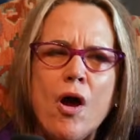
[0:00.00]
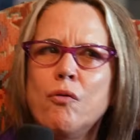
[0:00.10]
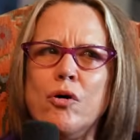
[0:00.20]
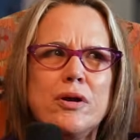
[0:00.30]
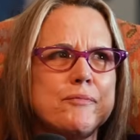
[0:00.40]

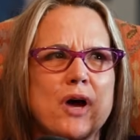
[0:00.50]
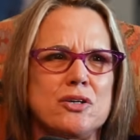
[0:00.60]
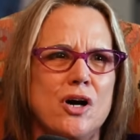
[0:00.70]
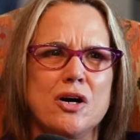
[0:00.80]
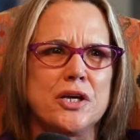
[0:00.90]
One, I'm
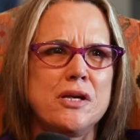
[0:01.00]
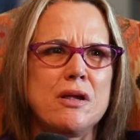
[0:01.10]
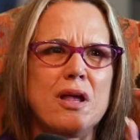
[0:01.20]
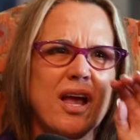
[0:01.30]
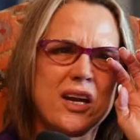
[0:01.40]
not
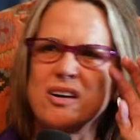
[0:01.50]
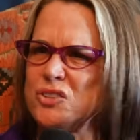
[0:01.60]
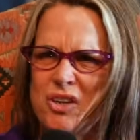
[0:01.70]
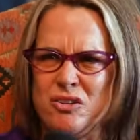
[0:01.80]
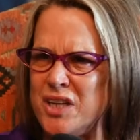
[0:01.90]
cocky, and I
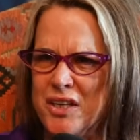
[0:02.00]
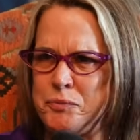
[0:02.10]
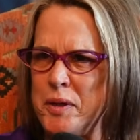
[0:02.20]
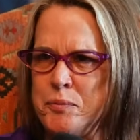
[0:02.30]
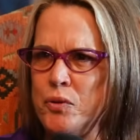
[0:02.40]
don't talk down
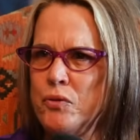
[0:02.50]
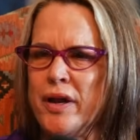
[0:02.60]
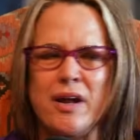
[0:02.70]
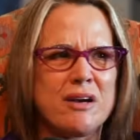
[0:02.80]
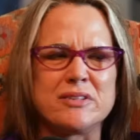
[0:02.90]
to people,
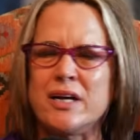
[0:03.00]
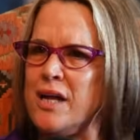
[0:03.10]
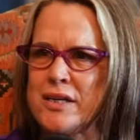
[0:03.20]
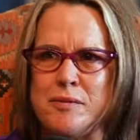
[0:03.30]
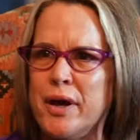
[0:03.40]
and I don't act
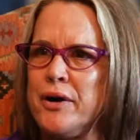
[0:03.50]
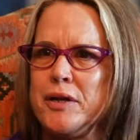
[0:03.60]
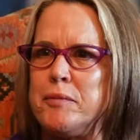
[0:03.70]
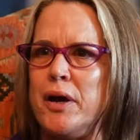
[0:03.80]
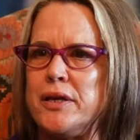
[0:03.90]
like I'm better than
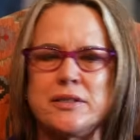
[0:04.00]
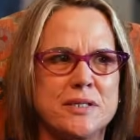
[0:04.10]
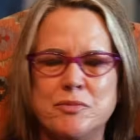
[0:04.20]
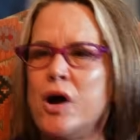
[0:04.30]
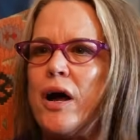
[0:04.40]
anybody, because
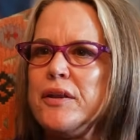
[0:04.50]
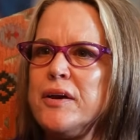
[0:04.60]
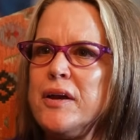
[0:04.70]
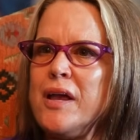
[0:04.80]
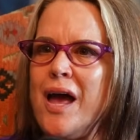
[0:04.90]
I'm not.
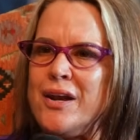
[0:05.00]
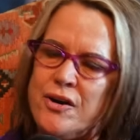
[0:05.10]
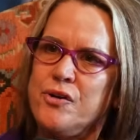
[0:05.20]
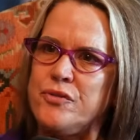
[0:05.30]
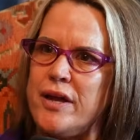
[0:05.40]
And
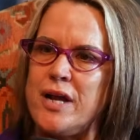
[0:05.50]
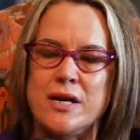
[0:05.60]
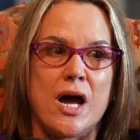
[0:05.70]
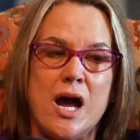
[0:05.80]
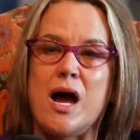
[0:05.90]
I know that.
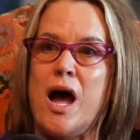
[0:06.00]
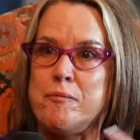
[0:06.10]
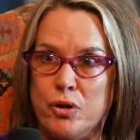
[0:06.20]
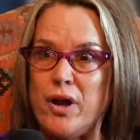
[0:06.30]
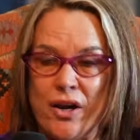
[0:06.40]

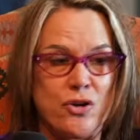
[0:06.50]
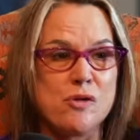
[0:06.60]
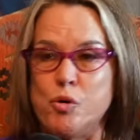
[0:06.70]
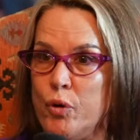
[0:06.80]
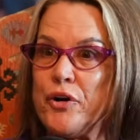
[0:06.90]
I know
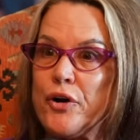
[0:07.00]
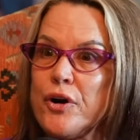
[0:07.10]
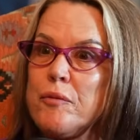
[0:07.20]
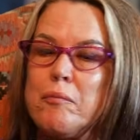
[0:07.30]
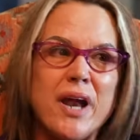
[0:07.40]
I'm a
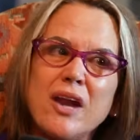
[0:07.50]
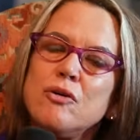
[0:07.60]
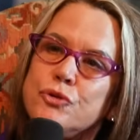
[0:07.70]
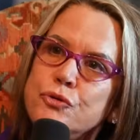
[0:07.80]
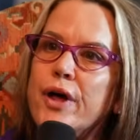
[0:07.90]
winner, but I
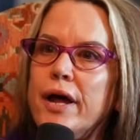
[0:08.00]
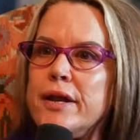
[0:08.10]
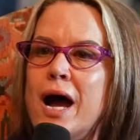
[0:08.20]
don't do that.